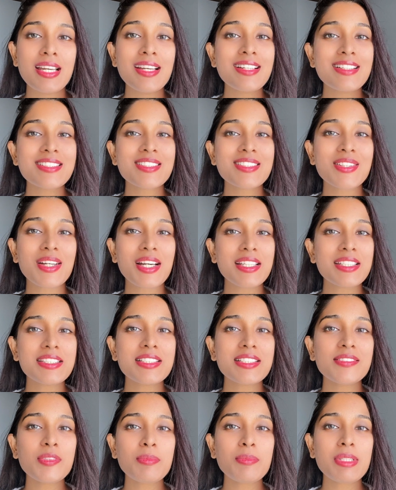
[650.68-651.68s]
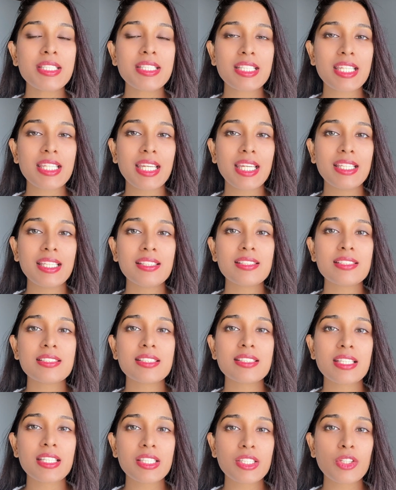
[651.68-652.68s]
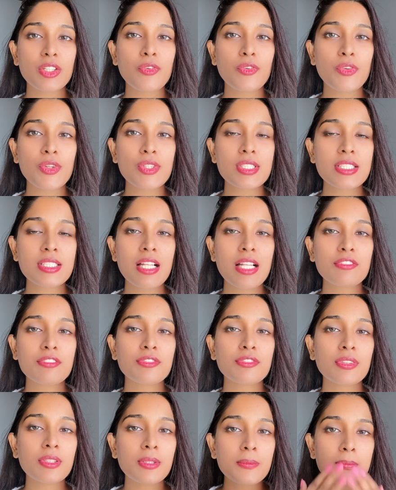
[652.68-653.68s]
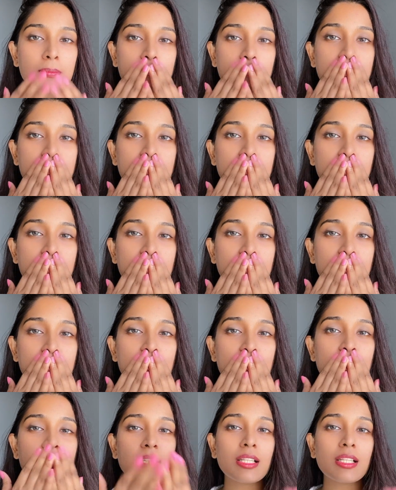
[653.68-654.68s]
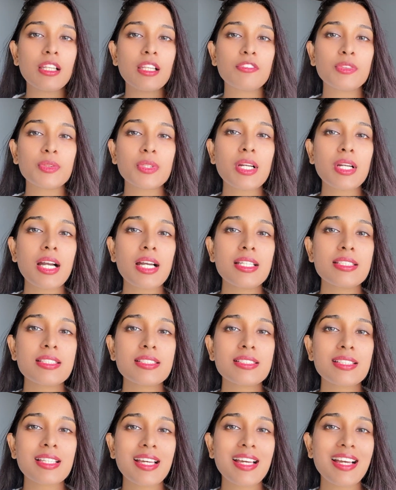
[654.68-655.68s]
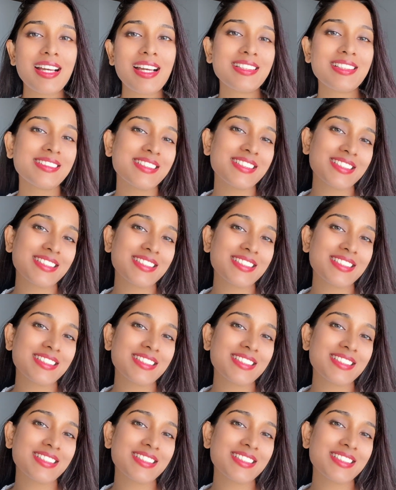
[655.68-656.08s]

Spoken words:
So until we meet again, take care of yourself. Love you guys, and